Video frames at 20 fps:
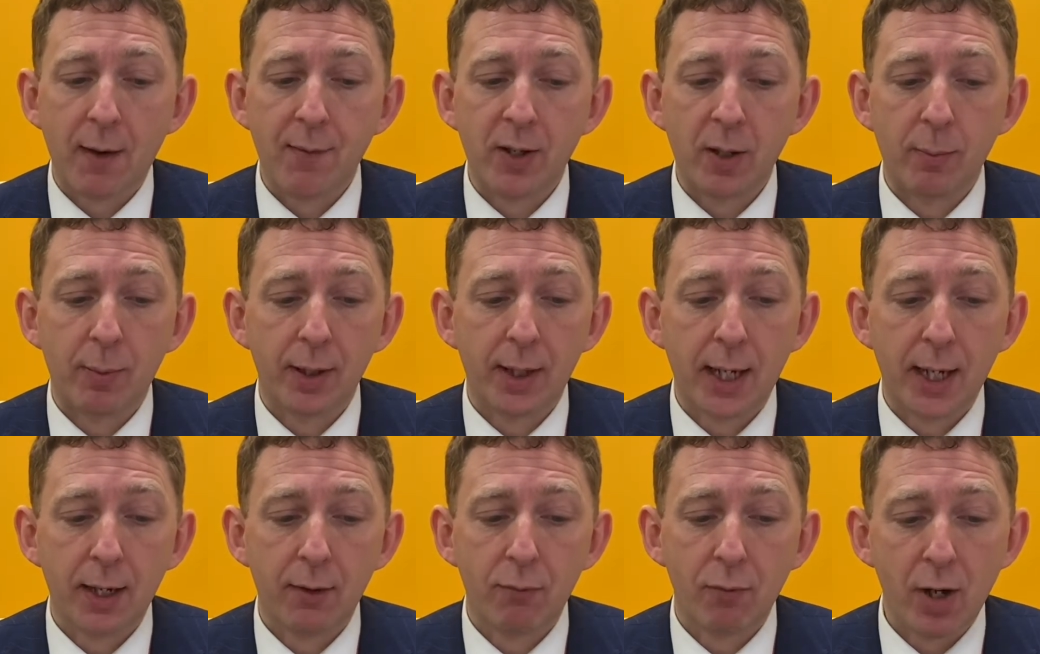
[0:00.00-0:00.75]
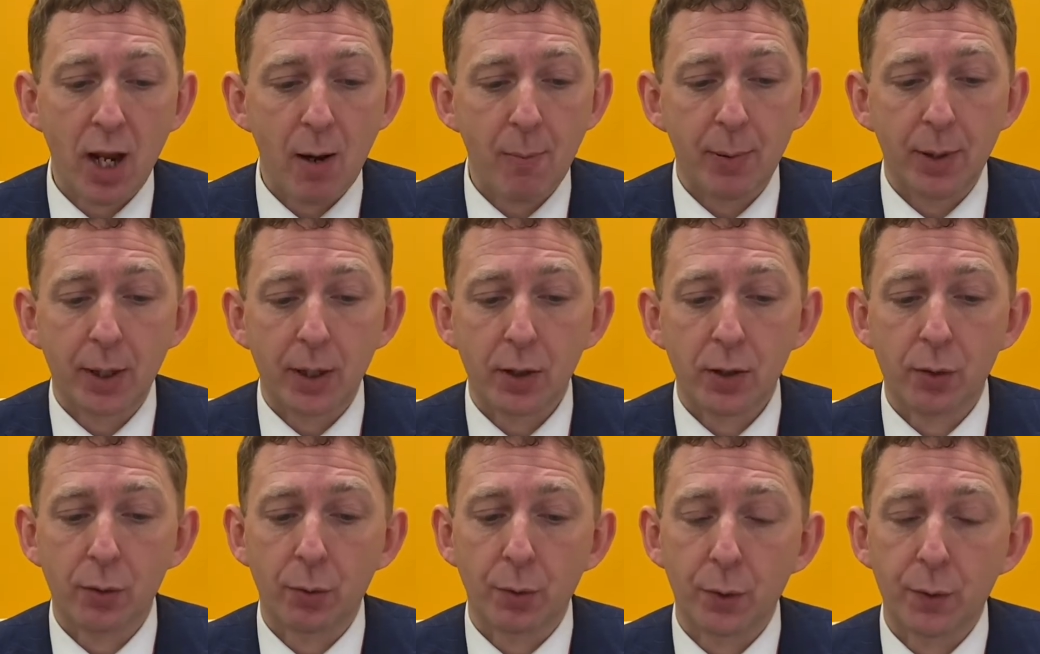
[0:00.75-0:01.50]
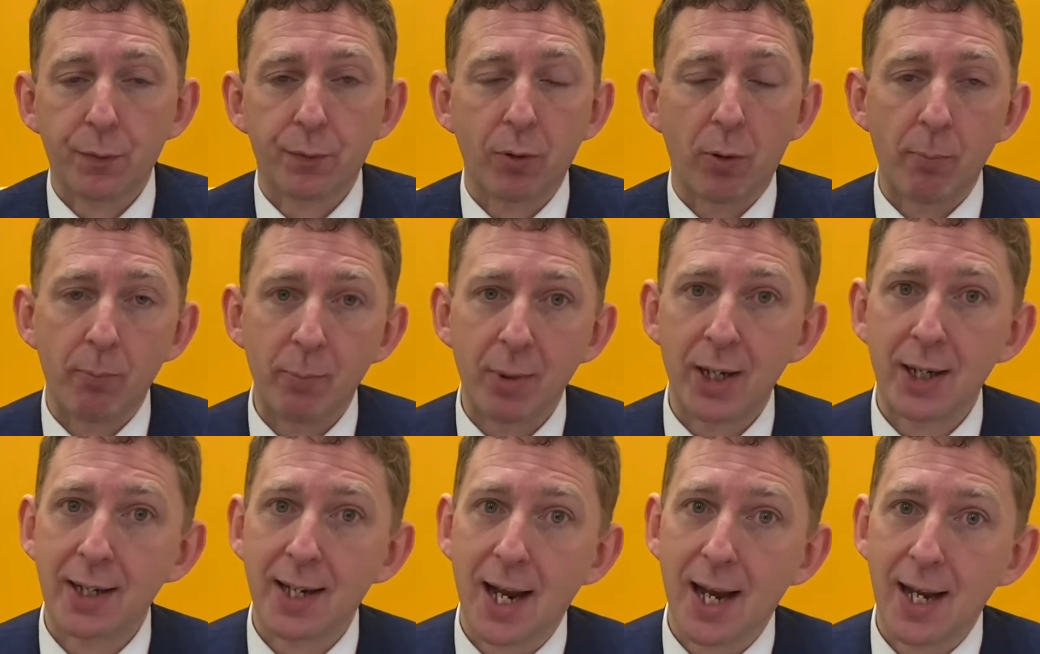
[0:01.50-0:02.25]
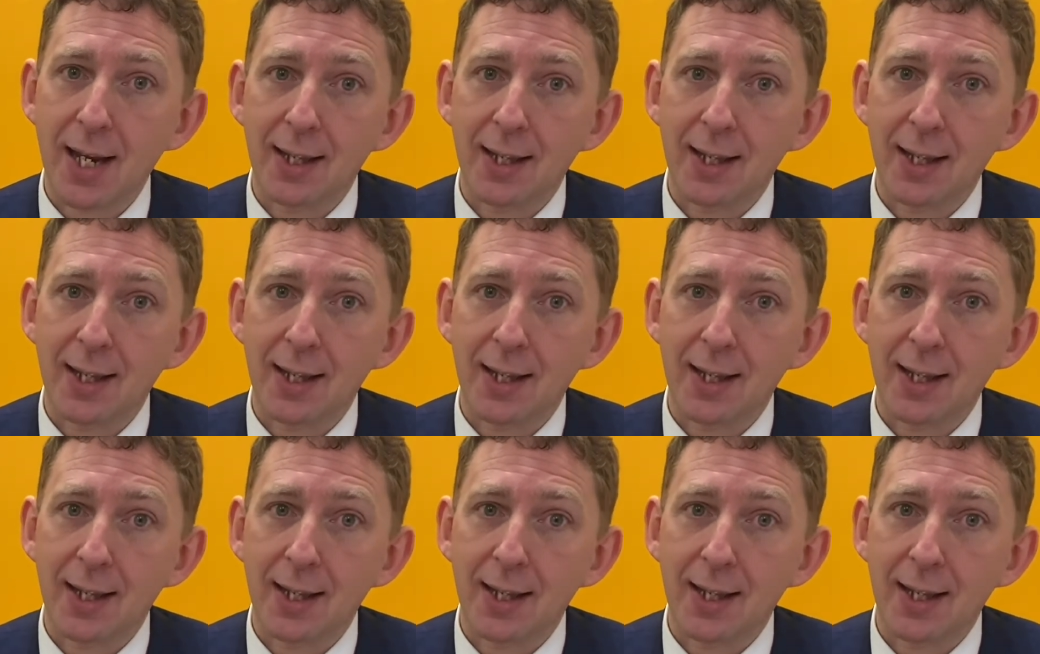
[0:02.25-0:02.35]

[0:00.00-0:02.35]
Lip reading: to begin reopening schools from Monday,